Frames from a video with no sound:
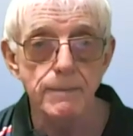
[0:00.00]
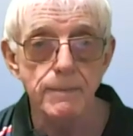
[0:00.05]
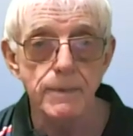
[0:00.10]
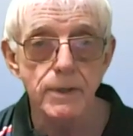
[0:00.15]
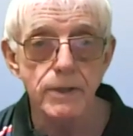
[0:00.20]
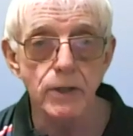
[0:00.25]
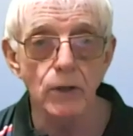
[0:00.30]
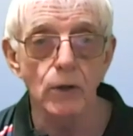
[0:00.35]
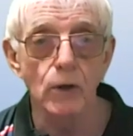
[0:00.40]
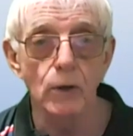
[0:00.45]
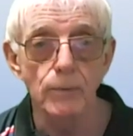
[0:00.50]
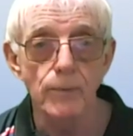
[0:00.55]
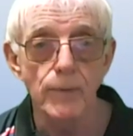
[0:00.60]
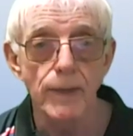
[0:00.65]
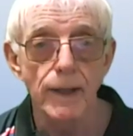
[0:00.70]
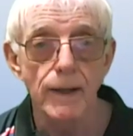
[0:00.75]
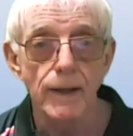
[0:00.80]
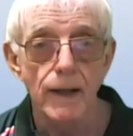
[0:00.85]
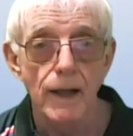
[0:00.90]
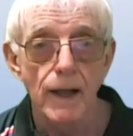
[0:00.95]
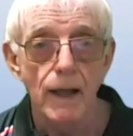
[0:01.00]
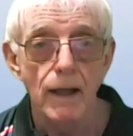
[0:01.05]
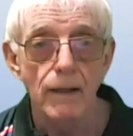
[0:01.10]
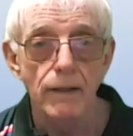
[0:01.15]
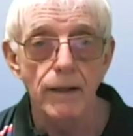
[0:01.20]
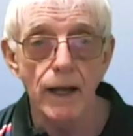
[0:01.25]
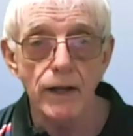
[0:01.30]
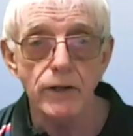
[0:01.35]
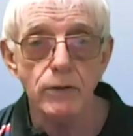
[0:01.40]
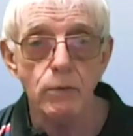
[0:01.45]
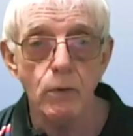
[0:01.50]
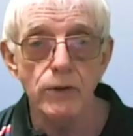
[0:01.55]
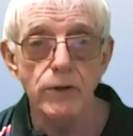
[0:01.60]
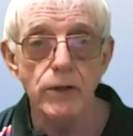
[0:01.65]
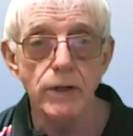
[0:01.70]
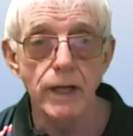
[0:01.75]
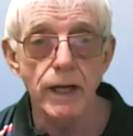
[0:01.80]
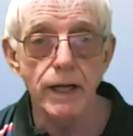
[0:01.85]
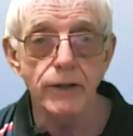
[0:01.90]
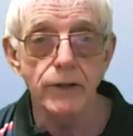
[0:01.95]
So that's what
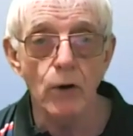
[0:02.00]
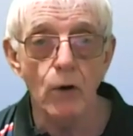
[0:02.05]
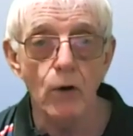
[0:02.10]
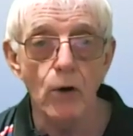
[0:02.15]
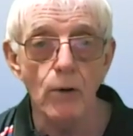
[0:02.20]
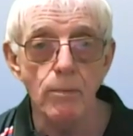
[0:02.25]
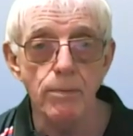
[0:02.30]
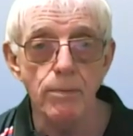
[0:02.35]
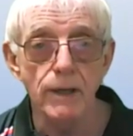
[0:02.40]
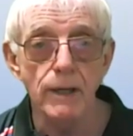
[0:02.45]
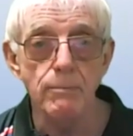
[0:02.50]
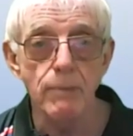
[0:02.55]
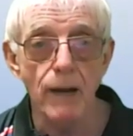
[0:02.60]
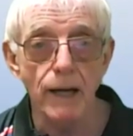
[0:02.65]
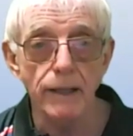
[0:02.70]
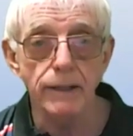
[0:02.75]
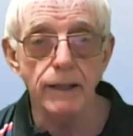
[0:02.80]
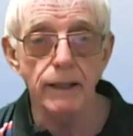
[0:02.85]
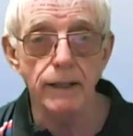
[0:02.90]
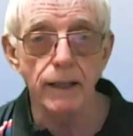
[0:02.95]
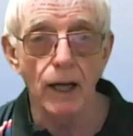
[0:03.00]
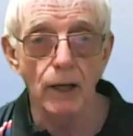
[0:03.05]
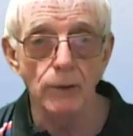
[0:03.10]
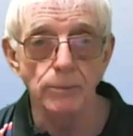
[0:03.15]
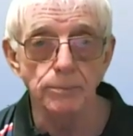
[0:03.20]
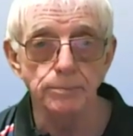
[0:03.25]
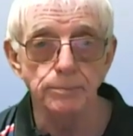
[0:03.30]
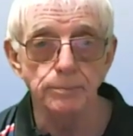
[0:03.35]
you need to open a bank account.